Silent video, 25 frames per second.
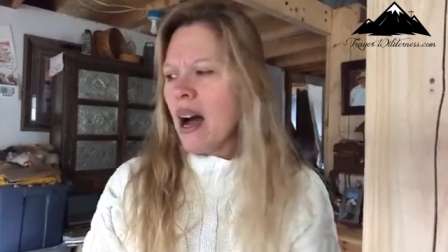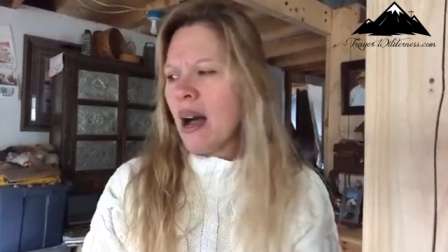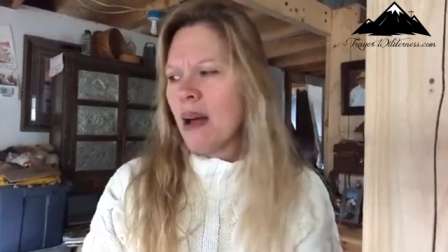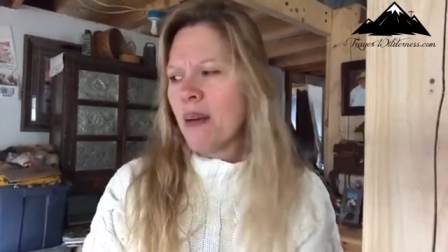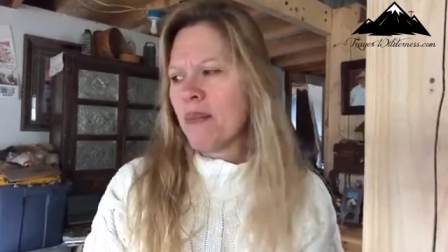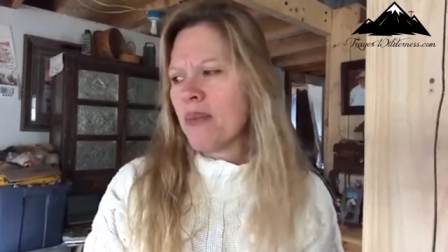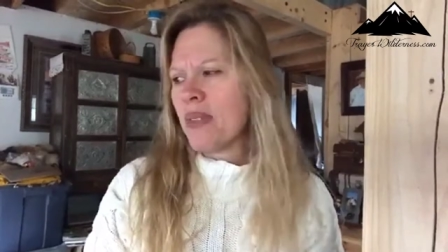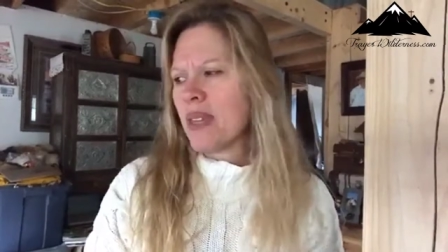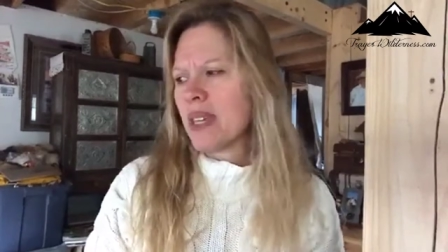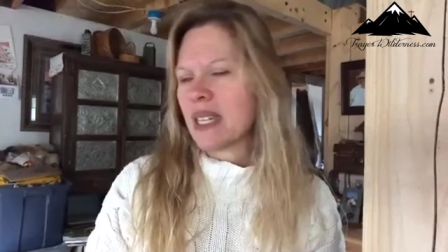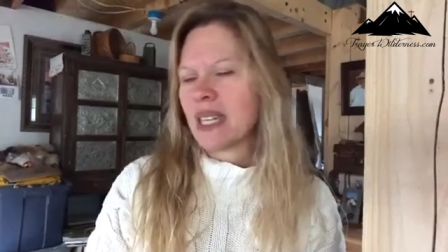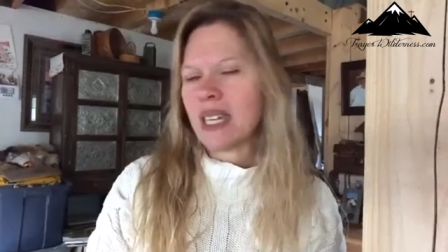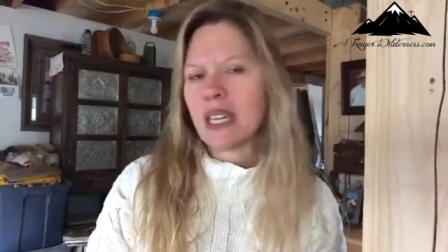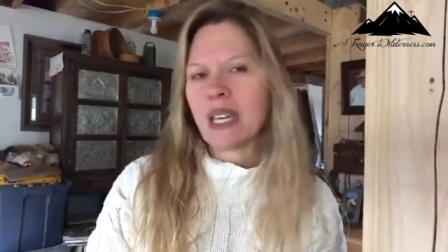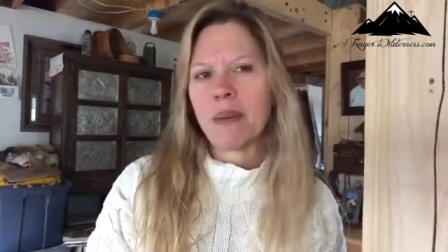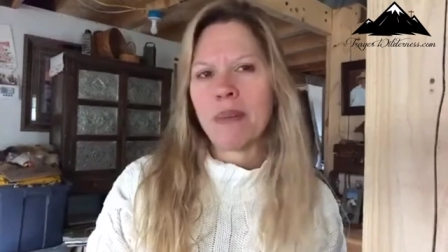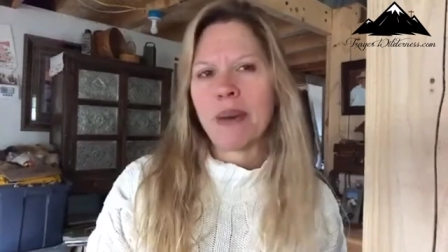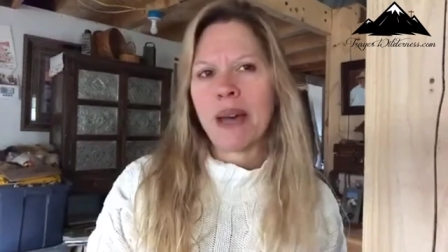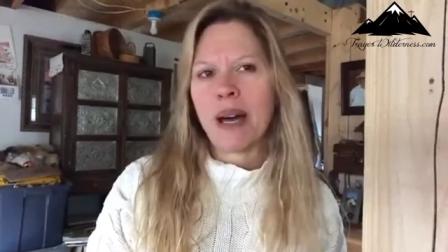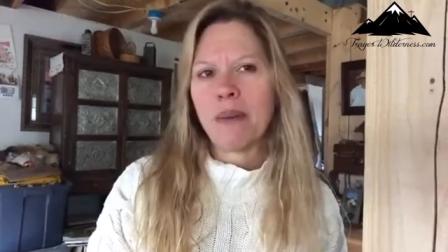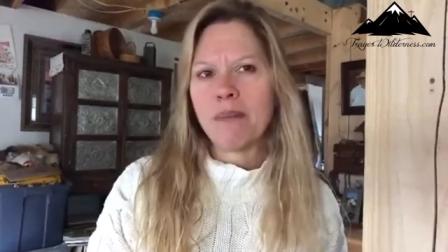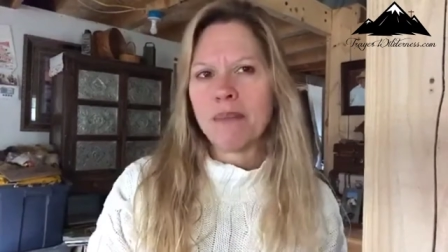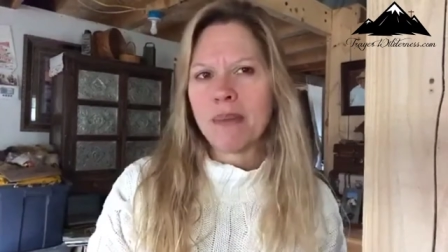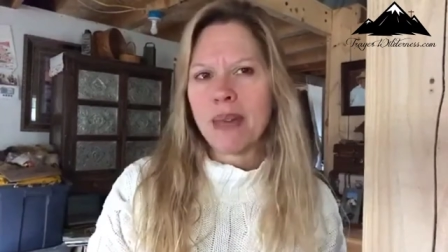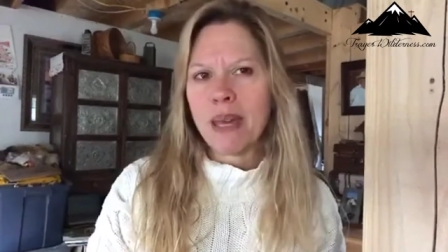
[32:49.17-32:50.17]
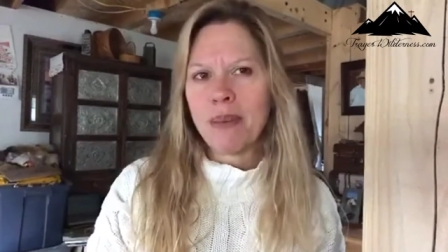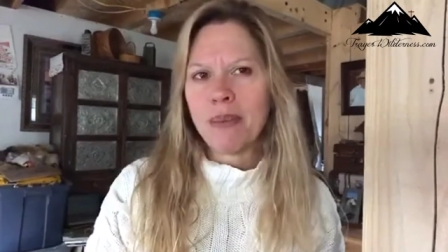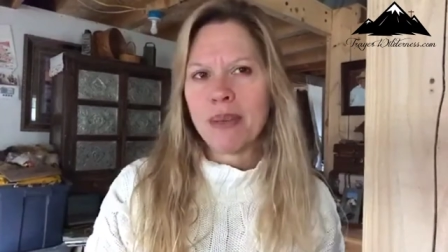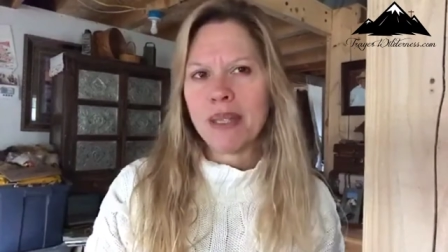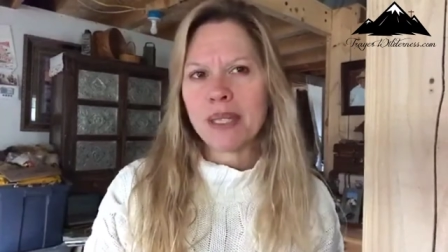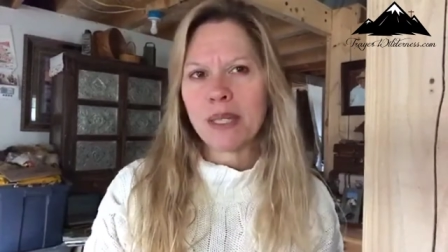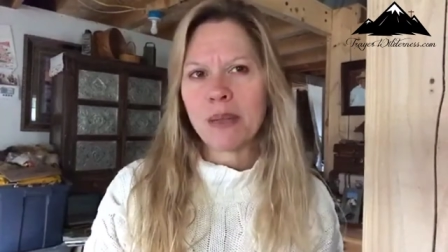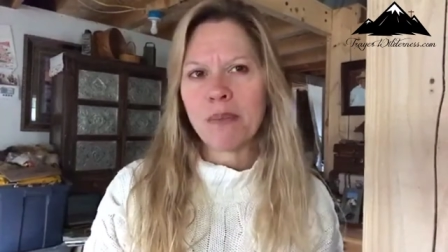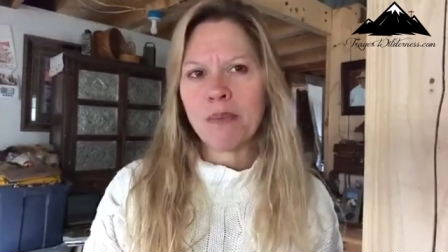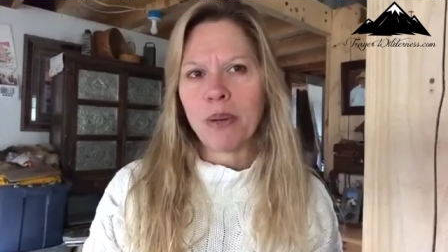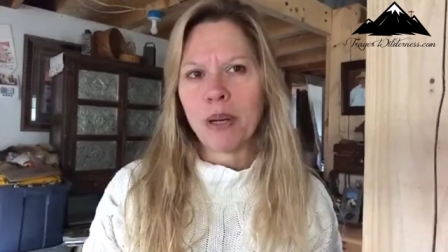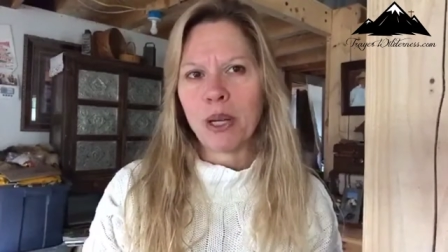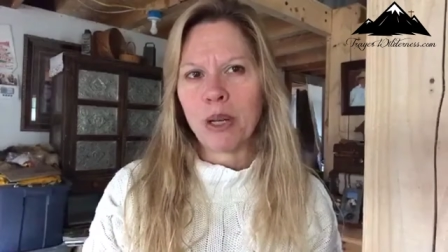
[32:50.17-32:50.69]
I'm thinking about
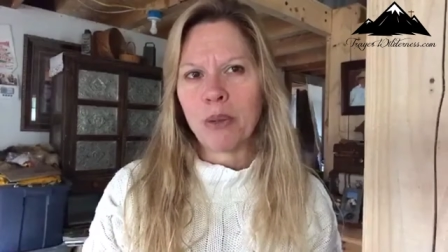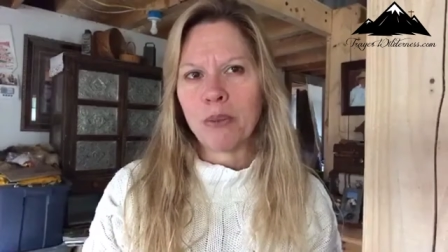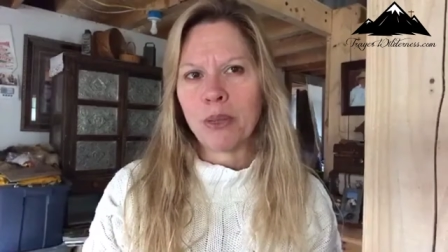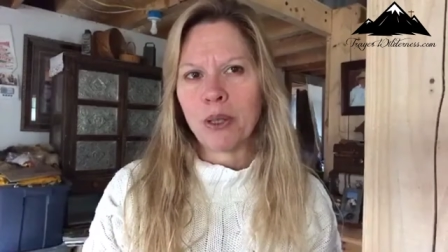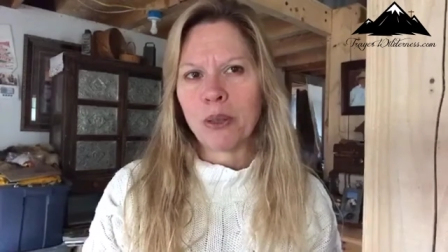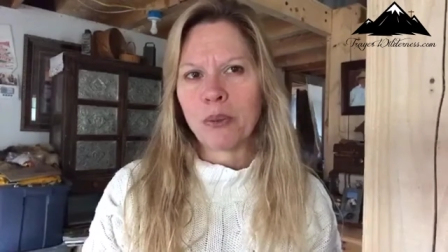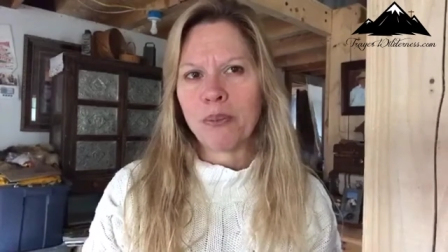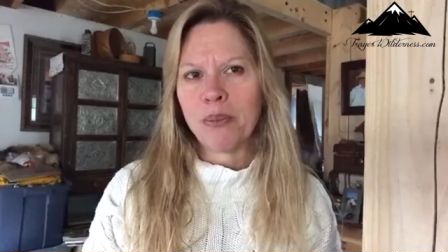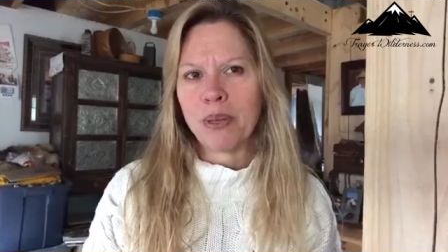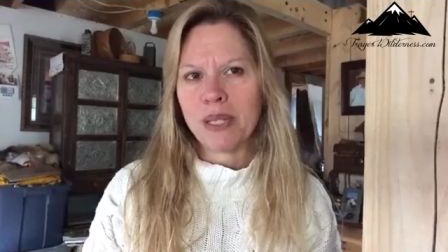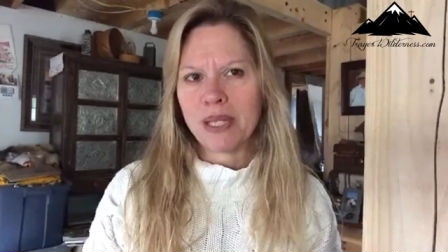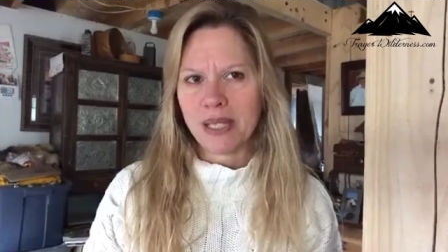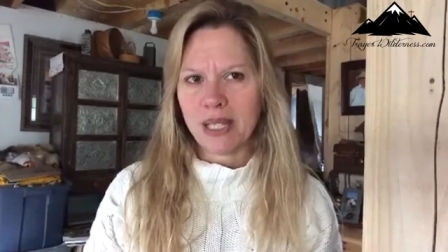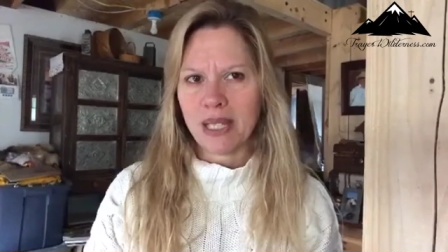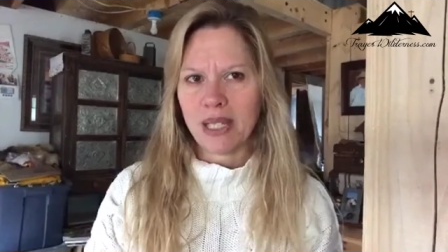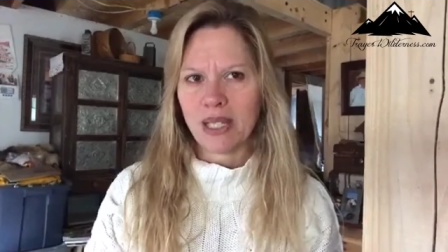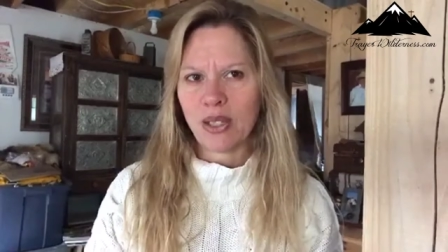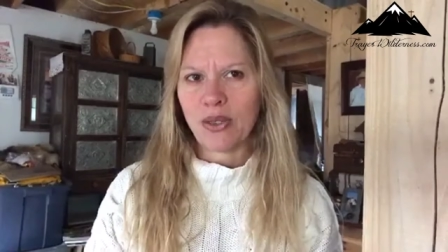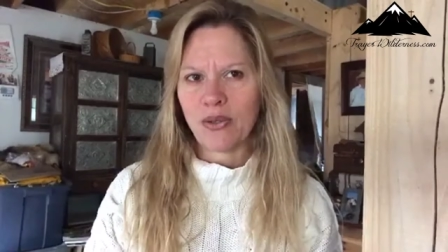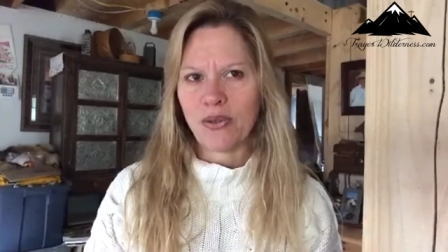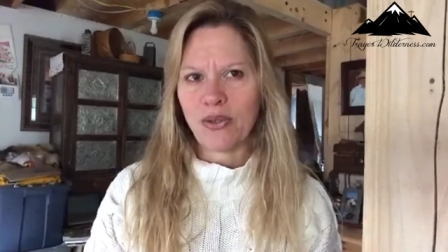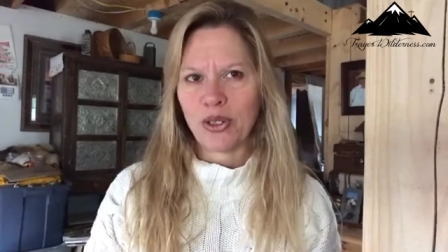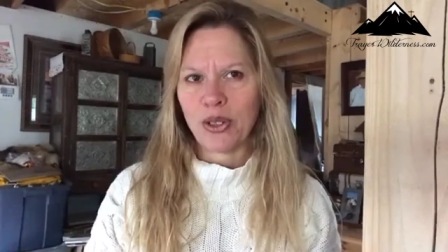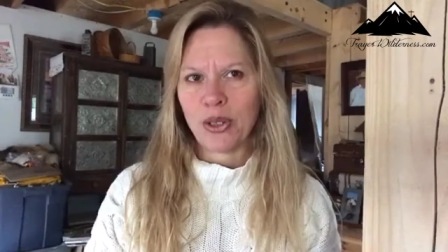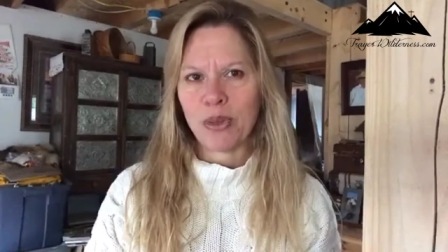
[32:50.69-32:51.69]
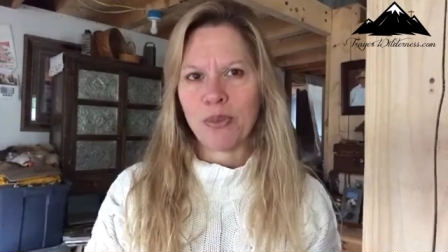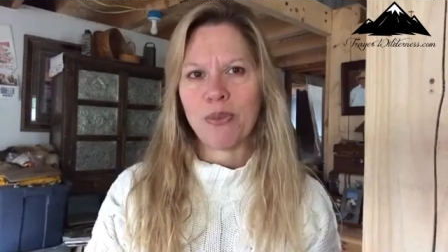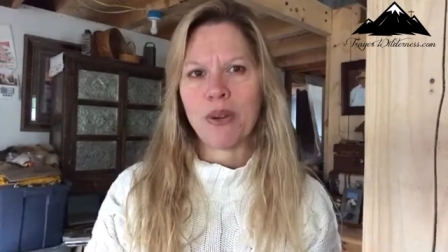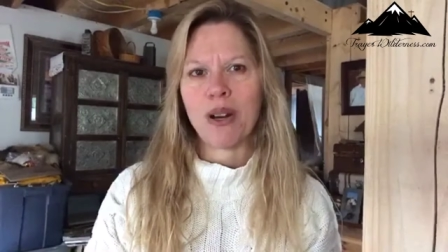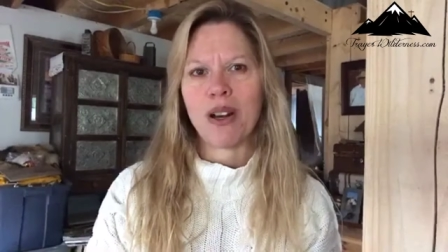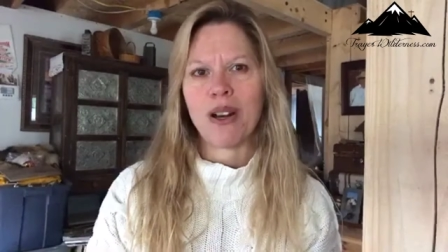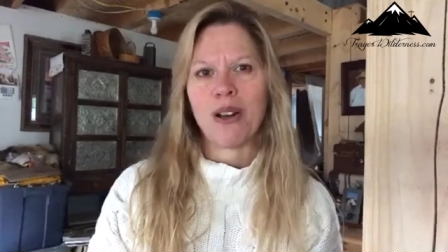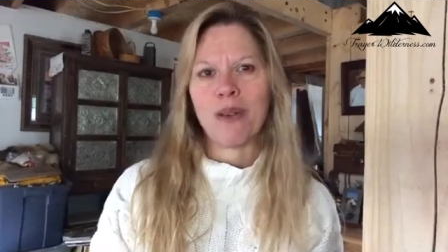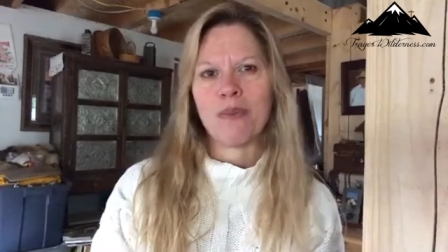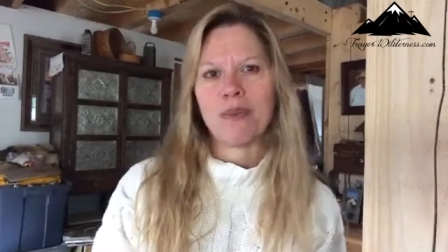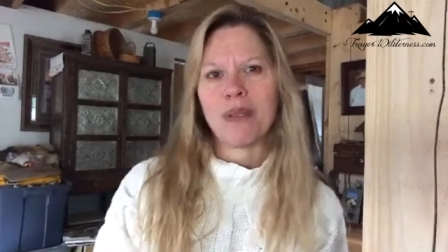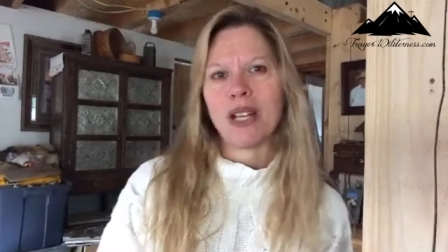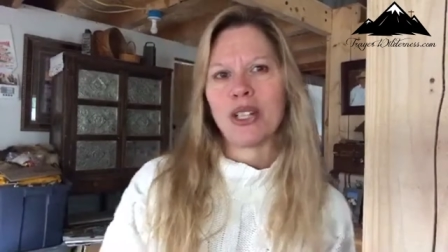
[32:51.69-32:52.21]
maybe some buttermilk biscuits for
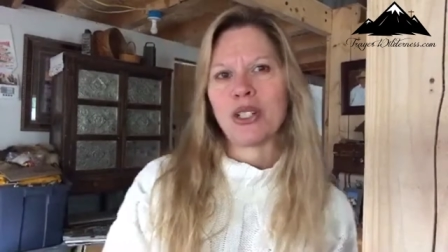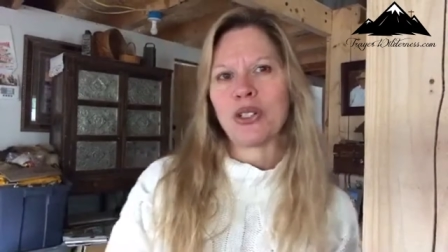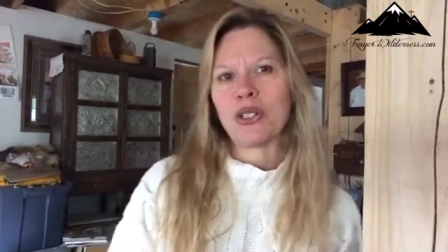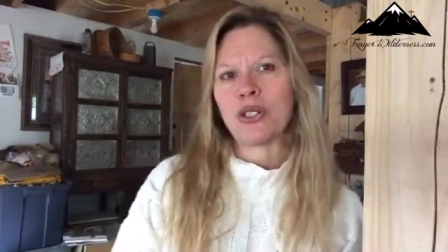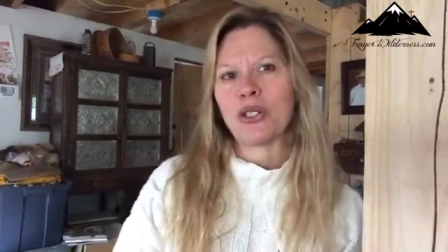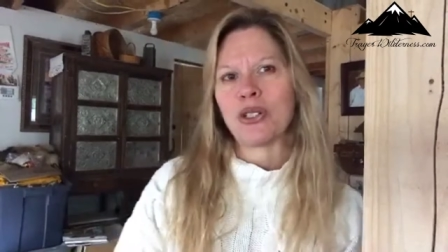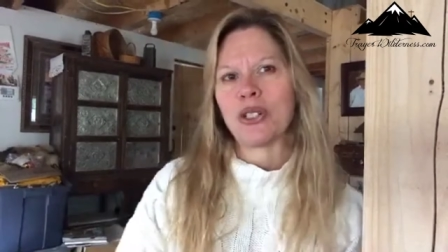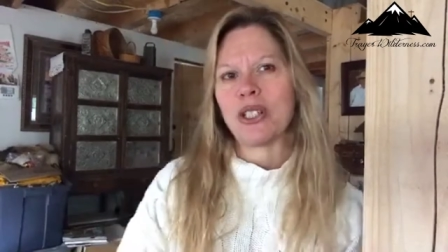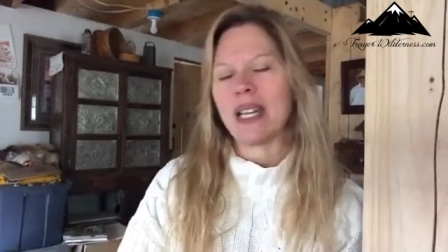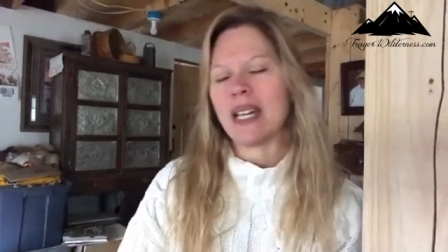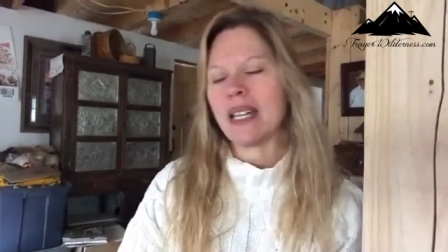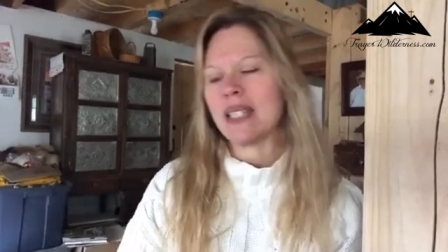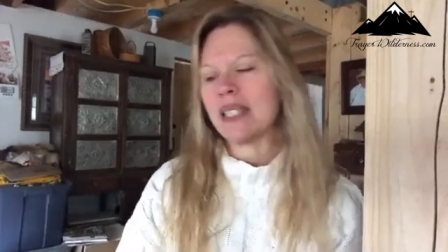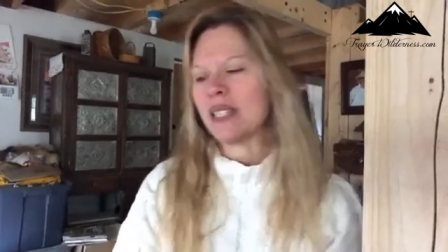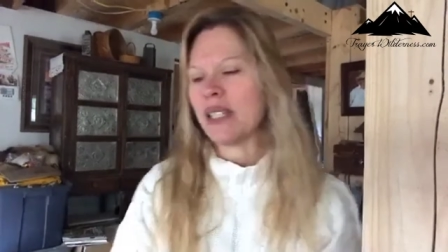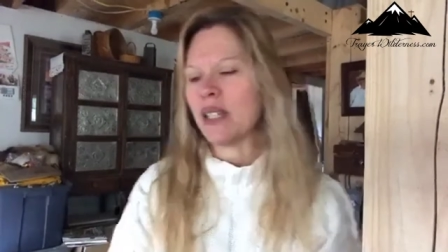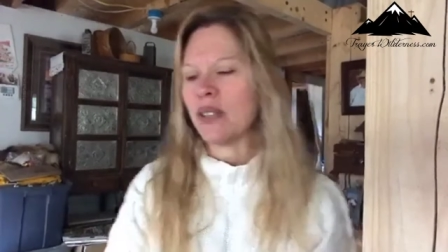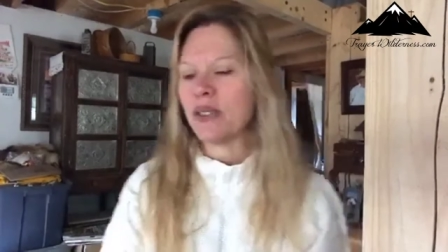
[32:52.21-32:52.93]
tomorrow. I'm not sure yet.